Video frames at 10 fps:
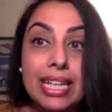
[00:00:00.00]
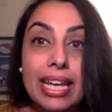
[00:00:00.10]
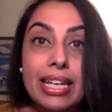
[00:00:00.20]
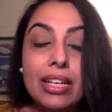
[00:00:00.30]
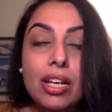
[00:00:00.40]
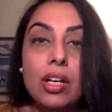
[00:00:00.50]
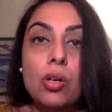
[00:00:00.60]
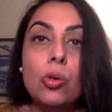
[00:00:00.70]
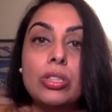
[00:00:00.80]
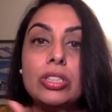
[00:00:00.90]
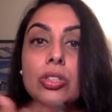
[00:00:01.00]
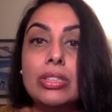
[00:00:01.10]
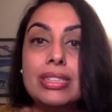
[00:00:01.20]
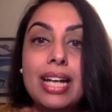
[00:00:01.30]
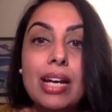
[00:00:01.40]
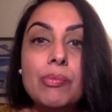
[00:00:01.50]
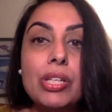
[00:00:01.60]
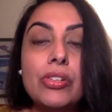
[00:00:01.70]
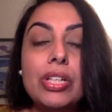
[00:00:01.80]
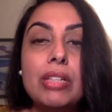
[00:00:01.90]
date or the certain time
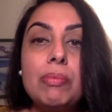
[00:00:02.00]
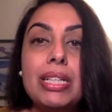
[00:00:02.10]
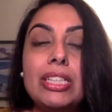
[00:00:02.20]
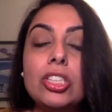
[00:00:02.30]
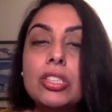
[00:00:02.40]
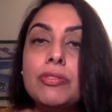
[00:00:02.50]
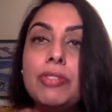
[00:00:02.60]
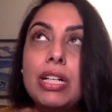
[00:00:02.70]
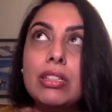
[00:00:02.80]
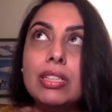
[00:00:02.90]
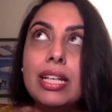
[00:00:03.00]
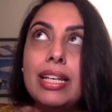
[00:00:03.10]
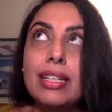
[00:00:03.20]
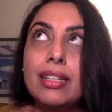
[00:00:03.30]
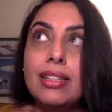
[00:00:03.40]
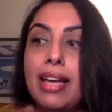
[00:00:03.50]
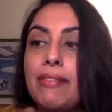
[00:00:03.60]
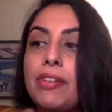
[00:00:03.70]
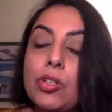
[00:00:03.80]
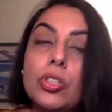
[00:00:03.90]
period, but it just felt like
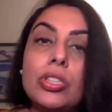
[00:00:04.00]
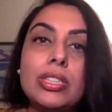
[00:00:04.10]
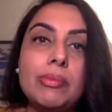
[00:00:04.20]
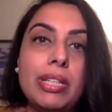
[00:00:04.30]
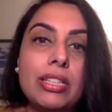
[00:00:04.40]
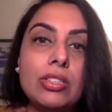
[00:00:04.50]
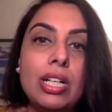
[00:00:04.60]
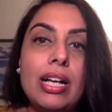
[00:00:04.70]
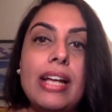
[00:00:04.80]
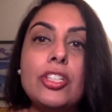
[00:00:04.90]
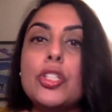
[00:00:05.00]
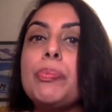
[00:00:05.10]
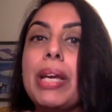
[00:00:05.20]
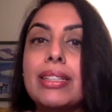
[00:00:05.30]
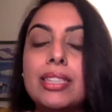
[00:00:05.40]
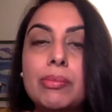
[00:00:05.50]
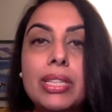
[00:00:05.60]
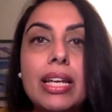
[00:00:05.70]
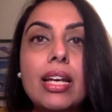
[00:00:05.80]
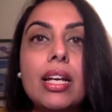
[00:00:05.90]
that felt good to me. So I just picked
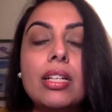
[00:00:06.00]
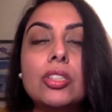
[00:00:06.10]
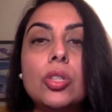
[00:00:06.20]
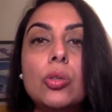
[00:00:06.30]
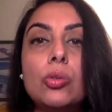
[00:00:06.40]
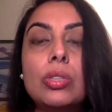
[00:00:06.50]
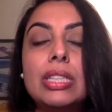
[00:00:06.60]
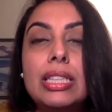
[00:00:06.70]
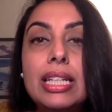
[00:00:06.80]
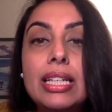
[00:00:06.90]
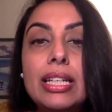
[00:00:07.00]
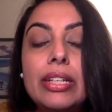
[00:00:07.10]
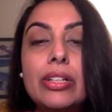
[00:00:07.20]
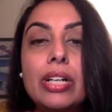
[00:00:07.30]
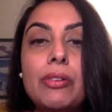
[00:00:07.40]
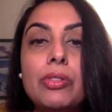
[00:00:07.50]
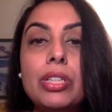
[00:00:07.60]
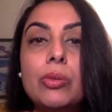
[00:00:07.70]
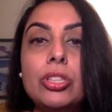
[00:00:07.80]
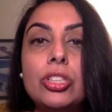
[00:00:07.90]
something. So the thing here I
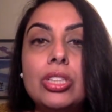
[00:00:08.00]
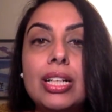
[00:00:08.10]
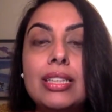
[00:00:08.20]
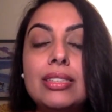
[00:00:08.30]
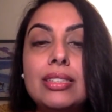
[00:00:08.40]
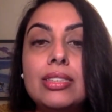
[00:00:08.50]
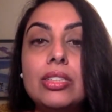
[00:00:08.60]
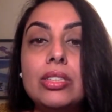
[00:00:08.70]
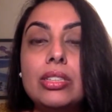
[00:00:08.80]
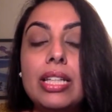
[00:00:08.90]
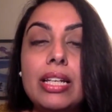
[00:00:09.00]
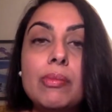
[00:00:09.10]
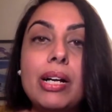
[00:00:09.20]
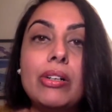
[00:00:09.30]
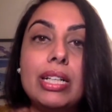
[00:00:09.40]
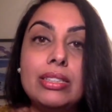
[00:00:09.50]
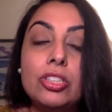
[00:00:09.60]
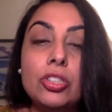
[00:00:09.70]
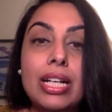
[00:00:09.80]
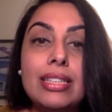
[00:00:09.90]
really want you guys to think about and
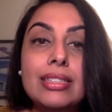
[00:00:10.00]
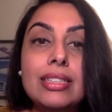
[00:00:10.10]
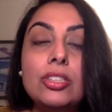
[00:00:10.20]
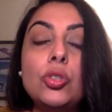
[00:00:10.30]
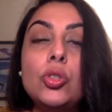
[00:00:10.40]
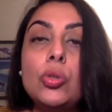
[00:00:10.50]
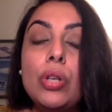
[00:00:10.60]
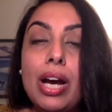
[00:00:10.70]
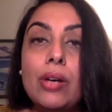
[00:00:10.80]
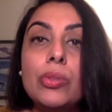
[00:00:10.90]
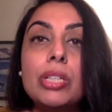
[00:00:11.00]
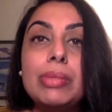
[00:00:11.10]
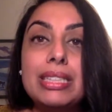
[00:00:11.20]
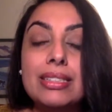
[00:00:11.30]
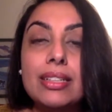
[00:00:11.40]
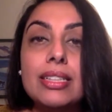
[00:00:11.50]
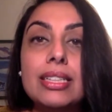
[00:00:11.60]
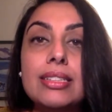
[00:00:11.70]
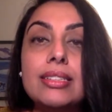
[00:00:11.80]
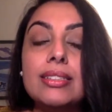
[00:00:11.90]
stress is, you do not want to be stuck
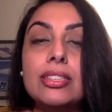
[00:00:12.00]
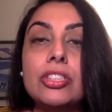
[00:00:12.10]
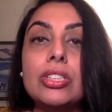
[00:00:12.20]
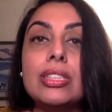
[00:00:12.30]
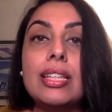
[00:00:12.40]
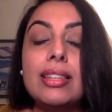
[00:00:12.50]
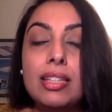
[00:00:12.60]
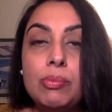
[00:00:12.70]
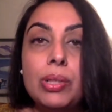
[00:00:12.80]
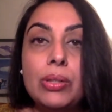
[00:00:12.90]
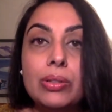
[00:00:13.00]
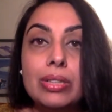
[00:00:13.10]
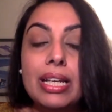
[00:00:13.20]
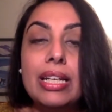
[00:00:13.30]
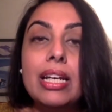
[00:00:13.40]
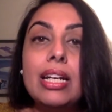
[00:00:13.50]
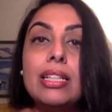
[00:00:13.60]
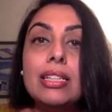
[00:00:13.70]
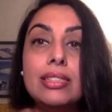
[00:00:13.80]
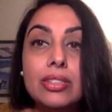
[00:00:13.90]
in decision limbo, okay?
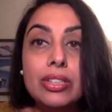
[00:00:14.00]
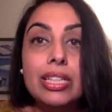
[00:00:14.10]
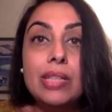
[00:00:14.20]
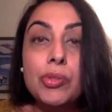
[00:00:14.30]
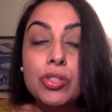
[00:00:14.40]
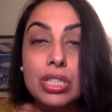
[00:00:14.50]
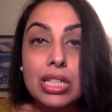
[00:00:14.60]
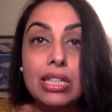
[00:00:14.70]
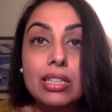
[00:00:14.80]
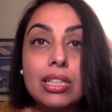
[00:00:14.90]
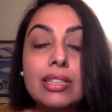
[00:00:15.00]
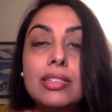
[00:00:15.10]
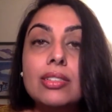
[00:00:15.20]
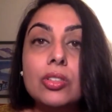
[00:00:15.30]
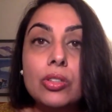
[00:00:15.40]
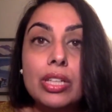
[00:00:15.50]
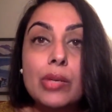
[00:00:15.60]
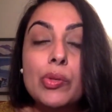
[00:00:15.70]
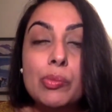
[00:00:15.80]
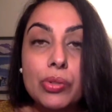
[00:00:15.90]
This is going to keep you stuck, and this is going to
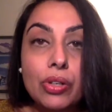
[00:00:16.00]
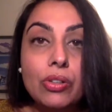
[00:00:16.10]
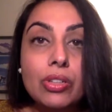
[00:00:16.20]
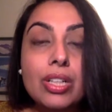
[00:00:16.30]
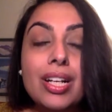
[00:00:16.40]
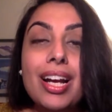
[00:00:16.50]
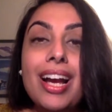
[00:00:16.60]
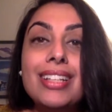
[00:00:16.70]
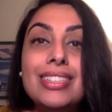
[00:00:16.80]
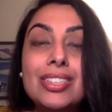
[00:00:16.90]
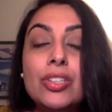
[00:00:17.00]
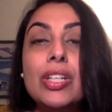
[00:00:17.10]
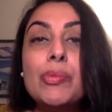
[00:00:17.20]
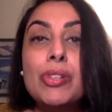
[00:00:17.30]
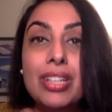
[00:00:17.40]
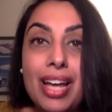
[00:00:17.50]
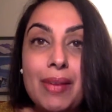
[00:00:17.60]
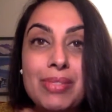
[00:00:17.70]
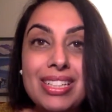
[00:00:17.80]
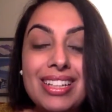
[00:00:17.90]
keep you broke, and this is going to keep you
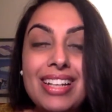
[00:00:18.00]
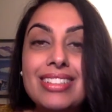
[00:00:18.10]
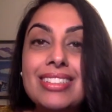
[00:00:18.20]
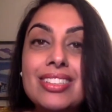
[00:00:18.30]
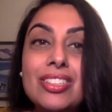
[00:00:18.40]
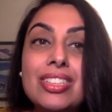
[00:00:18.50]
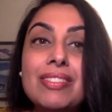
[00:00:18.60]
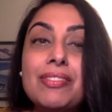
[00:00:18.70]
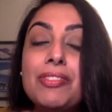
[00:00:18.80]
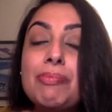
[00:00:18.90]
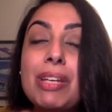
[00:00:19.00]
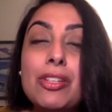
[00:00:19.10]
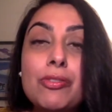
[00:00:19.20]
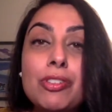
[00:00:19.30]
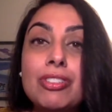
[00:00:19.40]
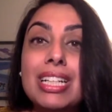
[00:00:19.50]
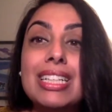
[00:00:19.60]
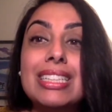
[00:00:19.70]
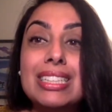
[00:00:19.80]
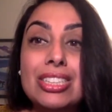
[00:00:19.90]
unhappy, and this is going to make you feel
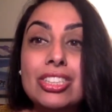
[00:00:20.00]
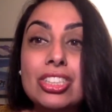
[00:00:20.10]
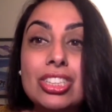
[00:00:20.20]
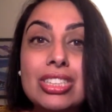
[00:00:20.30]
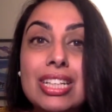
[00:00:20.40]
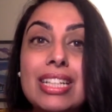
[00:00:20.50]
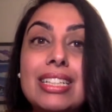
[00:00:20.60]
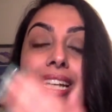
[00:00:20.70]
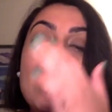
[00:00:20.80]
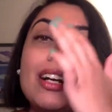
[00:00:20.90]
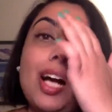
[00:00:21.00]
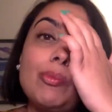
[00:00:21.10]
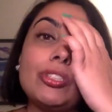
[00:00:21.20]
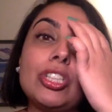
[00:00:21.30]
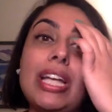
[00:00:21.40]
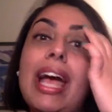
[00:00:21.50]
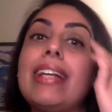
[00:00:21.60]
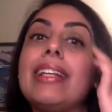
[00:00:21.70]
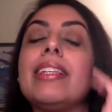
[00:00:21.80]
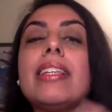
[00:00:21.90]
like you're just like not accomplishing
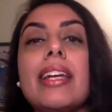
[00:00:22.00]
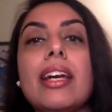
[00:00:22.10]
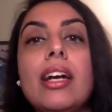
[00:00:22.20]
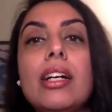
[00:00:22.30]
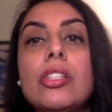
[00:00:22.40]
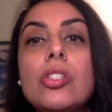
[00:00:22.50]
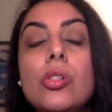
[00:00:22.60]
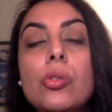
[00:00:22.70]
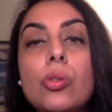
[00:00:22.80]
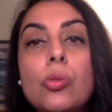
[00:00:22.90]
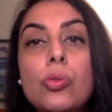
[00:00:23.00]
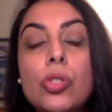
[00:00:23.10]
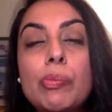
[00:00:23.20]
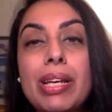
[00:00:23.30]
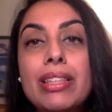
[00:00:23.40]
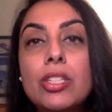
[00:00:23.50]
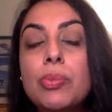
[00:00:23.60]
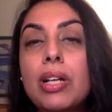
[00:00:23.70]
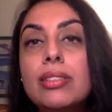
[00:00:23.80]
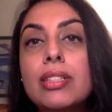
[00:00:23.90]
anything. So to make this
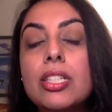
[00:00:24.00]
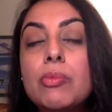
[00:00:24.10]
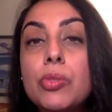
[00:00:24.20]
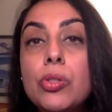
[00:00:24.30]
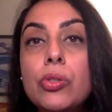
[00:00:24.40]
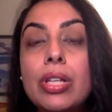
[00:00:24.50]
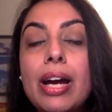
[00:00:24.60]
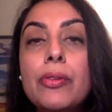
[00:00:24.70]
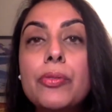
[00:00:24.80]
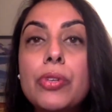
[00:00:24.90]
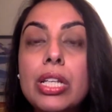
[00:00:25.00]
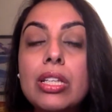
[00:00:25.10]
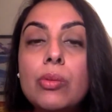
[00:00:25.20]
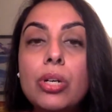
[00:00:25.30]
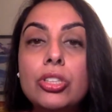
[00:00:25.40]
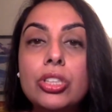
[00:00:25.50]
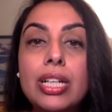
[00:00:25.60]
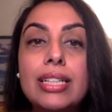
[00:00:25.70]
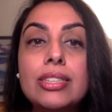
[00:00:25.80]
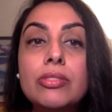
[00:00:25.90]
process smooth, I really want you
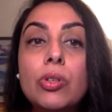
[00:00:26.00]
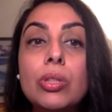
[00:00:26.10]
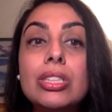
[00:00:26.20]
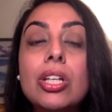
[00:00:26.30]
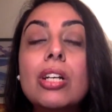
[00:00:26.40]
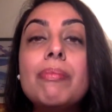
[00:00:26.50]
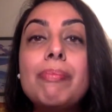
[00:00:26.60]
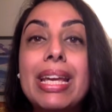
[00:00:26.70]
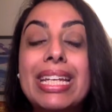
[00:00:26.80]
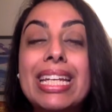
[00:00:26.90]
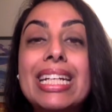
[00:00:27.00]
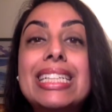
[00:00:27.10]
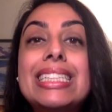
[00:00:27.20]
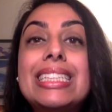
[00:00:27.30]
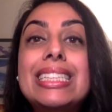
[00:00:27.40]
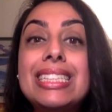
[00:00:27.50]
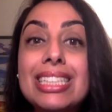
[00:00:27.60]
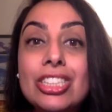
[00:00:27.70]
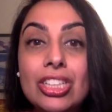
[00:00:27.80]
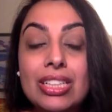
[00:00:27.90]
guys to focus on making a
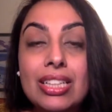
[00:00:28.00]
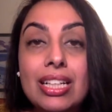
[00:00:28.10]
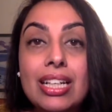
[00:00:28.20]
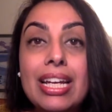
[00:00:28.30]
decision